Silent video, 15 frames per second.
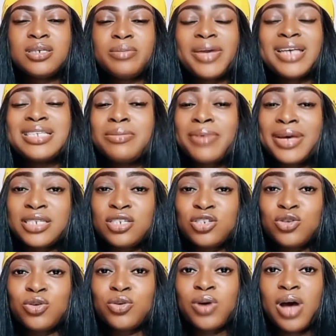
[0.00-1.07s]

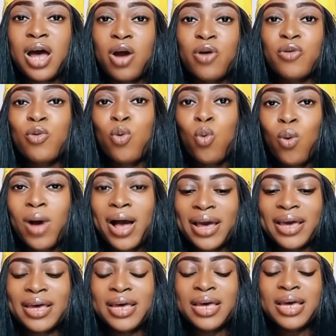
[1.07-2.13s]
maximizes your R O
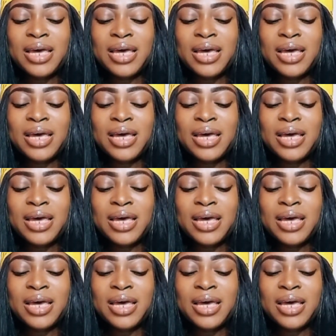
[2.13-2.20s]
I,